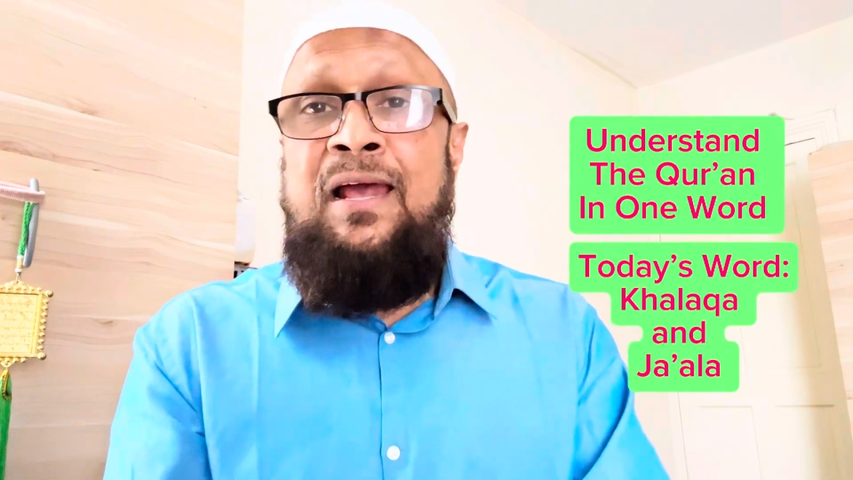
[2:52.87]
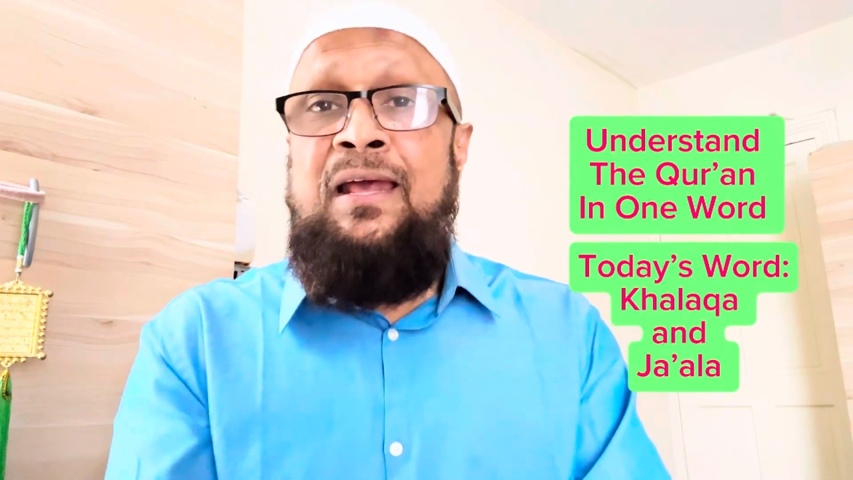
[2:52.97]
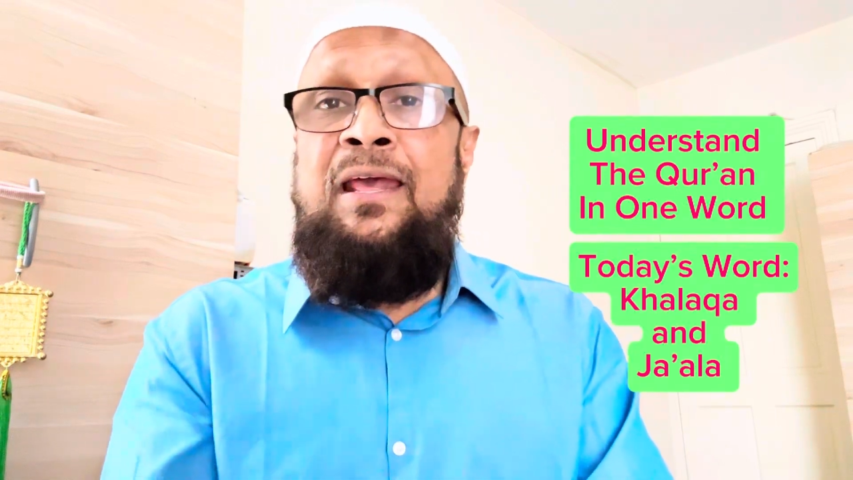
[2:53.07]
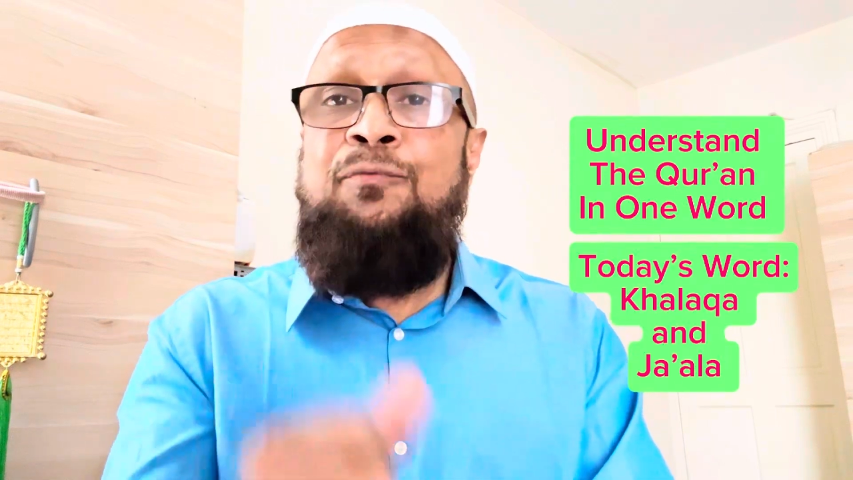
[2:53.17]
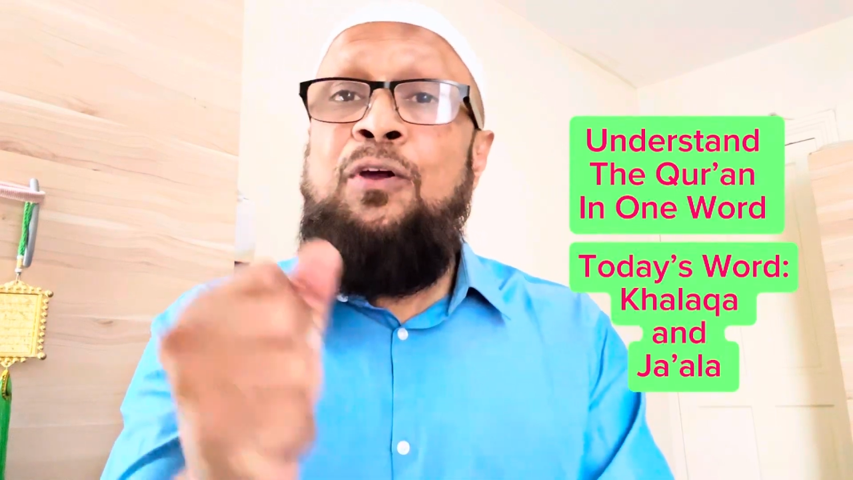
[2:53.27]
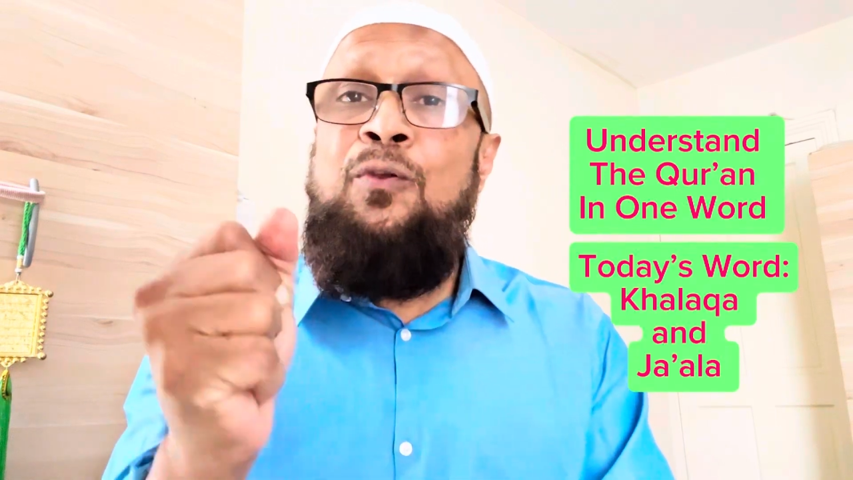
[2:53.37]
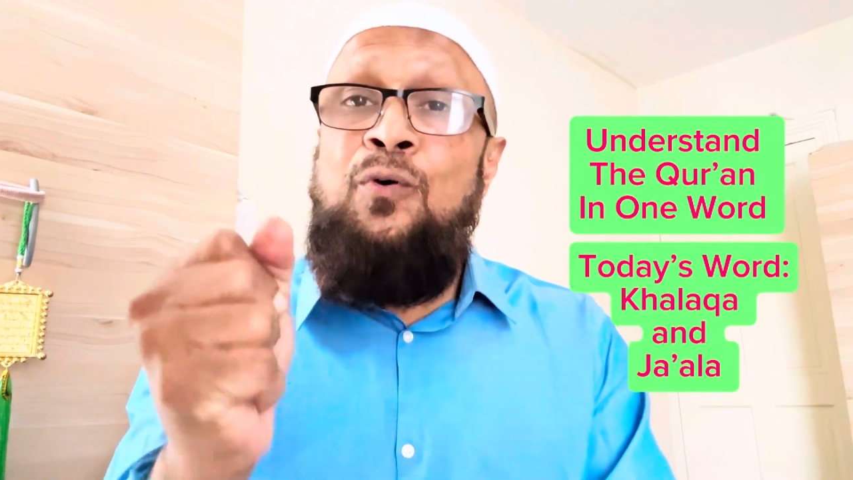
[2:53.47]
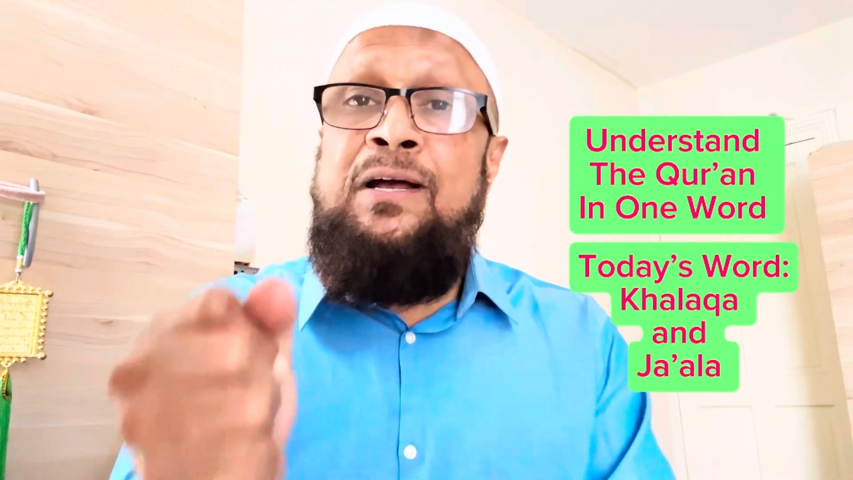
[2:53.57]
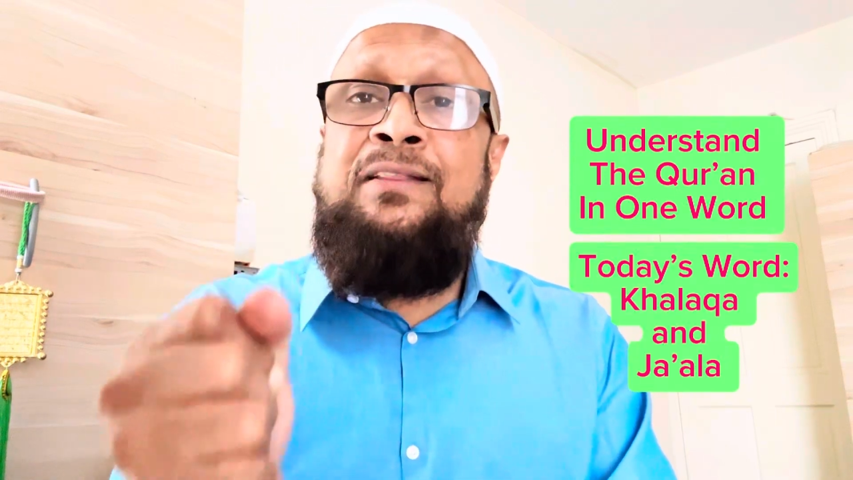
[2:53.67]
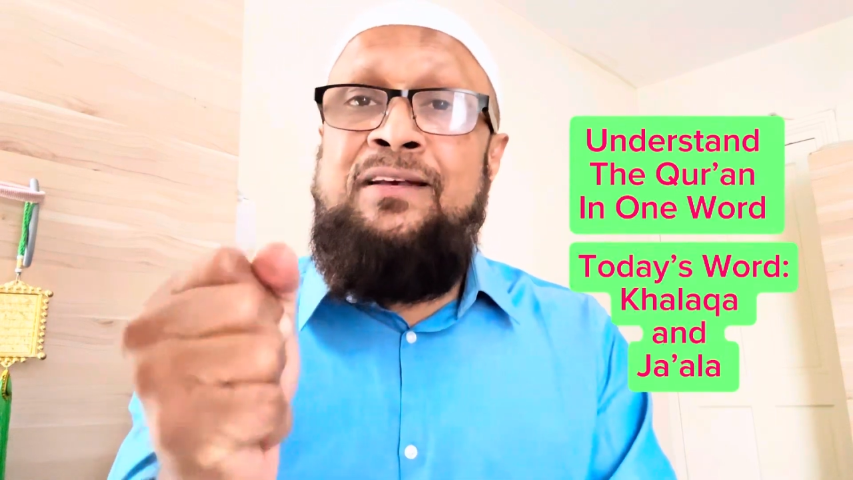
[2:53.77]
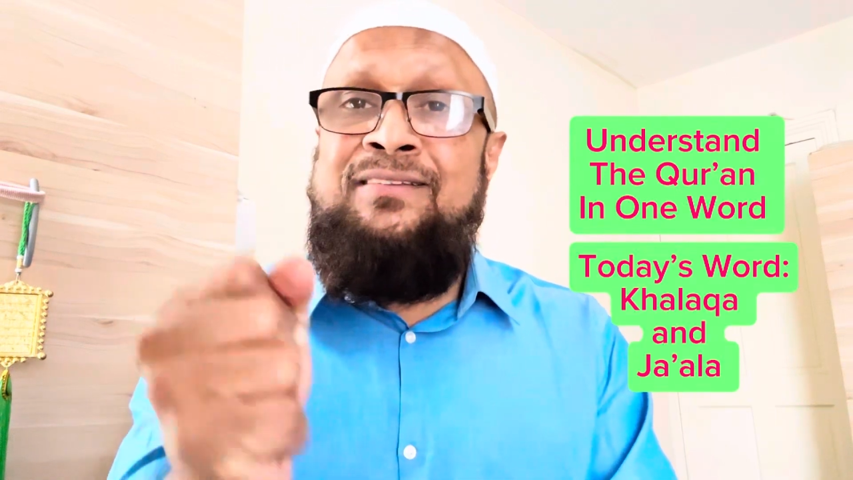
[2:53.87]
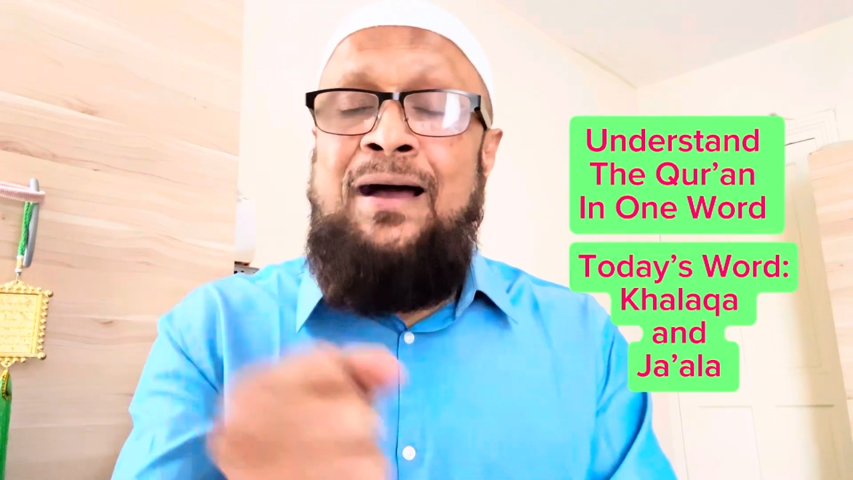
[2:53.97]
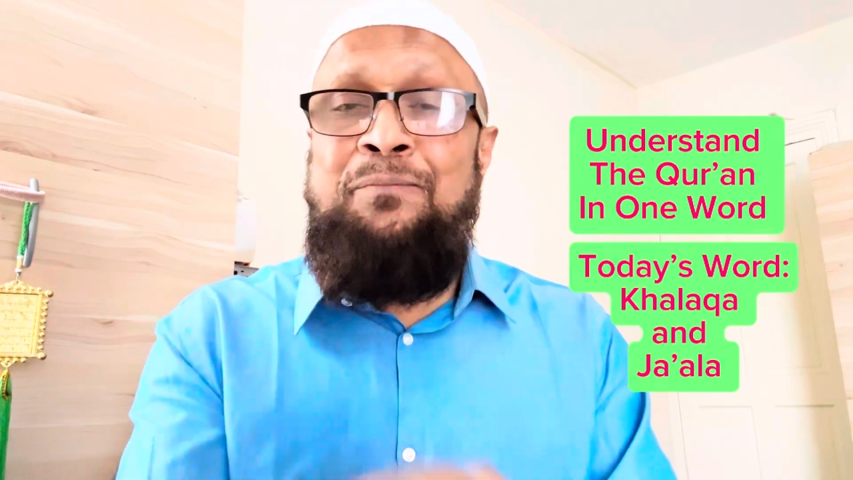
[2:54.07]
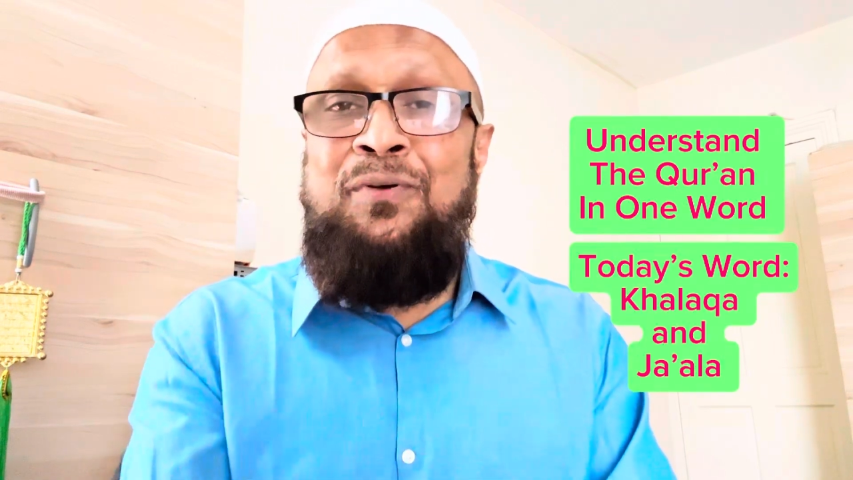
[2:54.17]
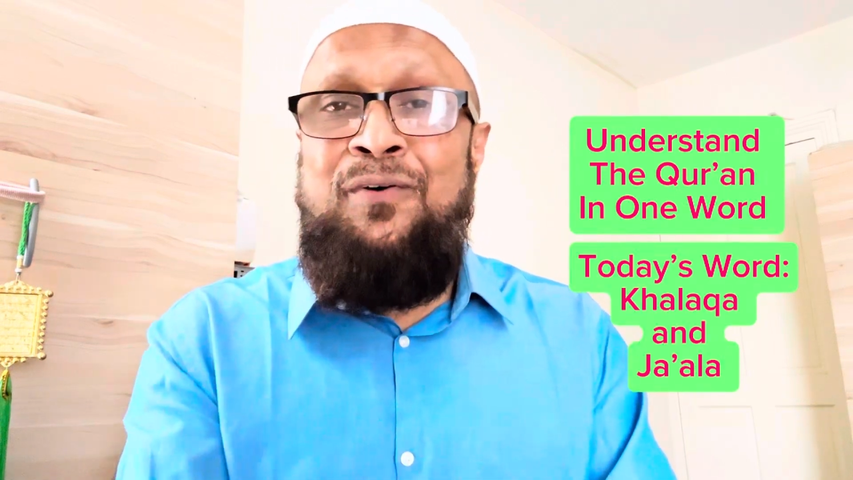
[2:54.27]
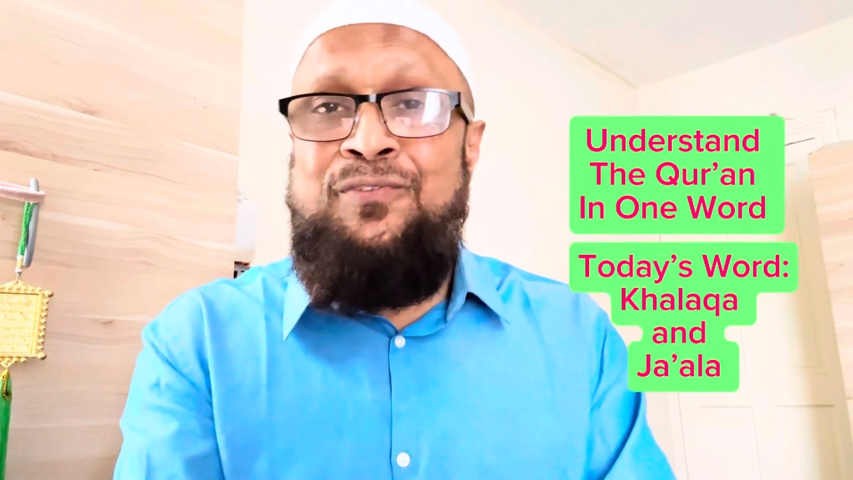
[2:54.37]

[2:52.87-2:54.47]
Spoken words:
if we look at the example of